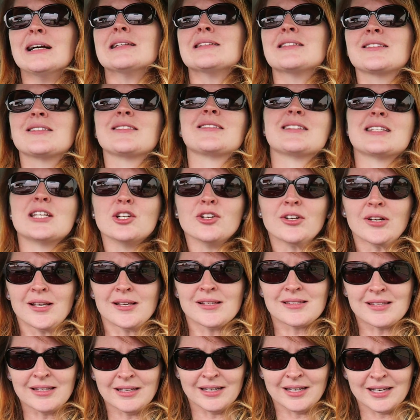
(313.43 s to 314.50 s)

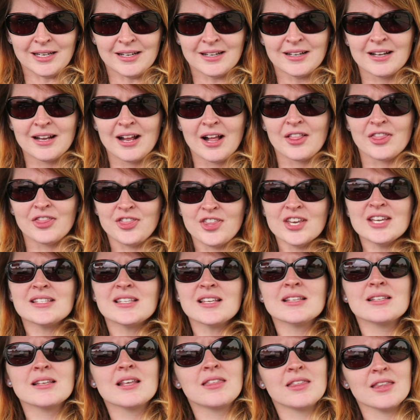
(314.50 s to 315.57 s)
Seriously? This
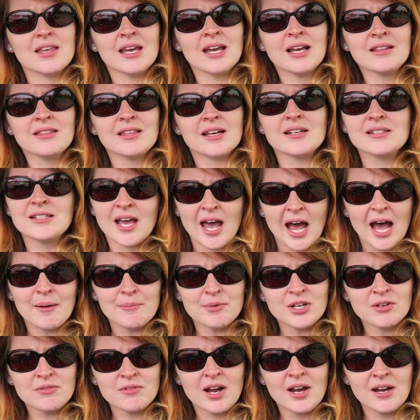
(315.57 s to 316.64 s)
is a thing that is
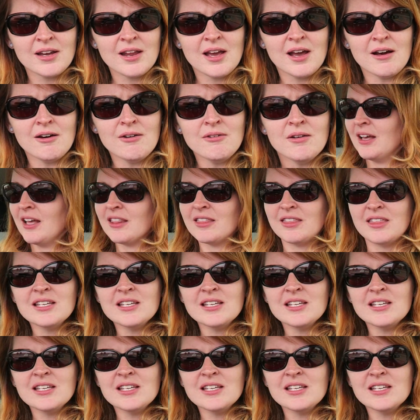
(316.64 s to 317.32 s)
happening right now?